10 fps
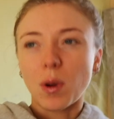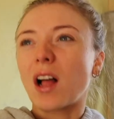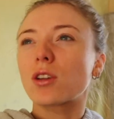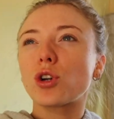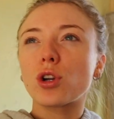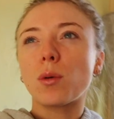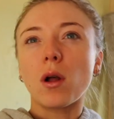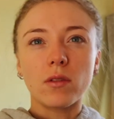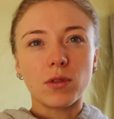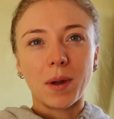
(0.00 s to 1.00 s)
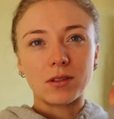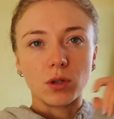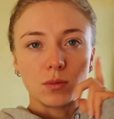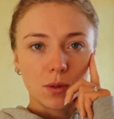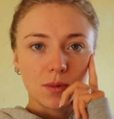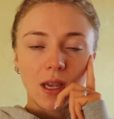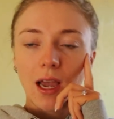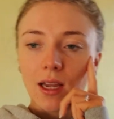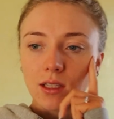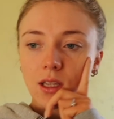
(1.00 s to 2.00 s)
Well, I'll show you all of the bedrooms
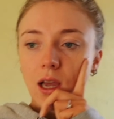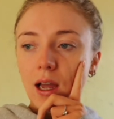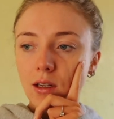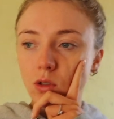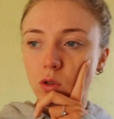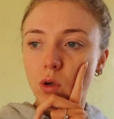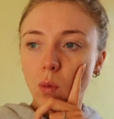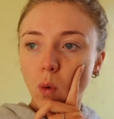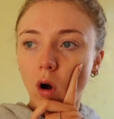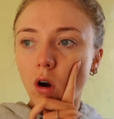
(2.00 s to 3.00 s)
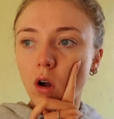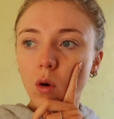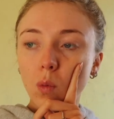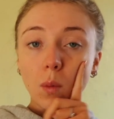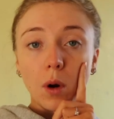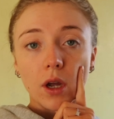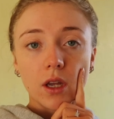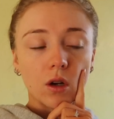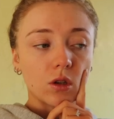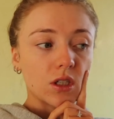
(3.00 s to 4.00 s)
upstairs and what we're
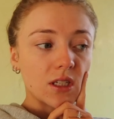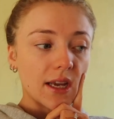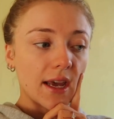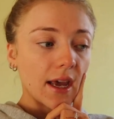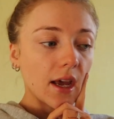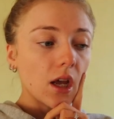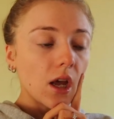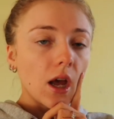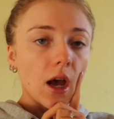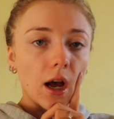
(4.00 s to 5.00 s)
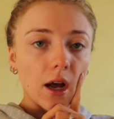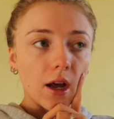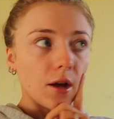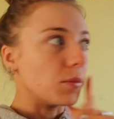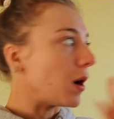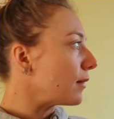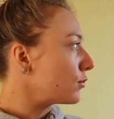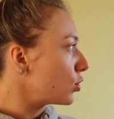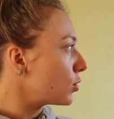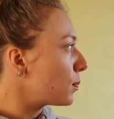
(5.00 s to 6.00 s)
working on today. I've
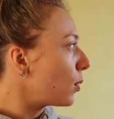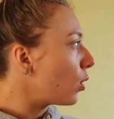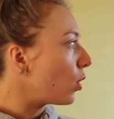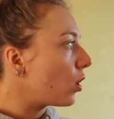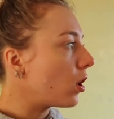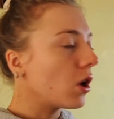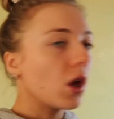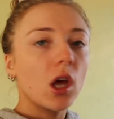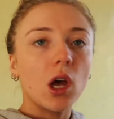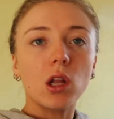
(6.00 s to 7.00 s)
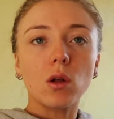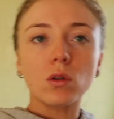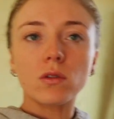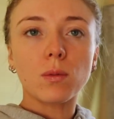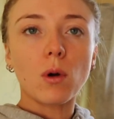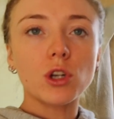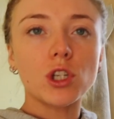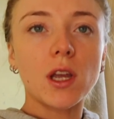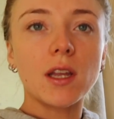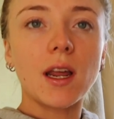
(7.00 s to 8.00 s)
just put a load of
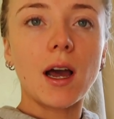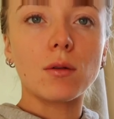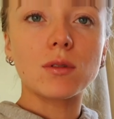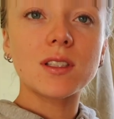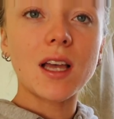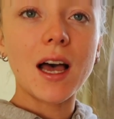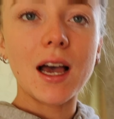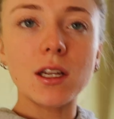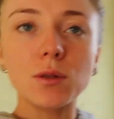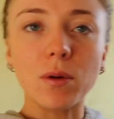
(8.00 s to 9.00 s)
washing outside.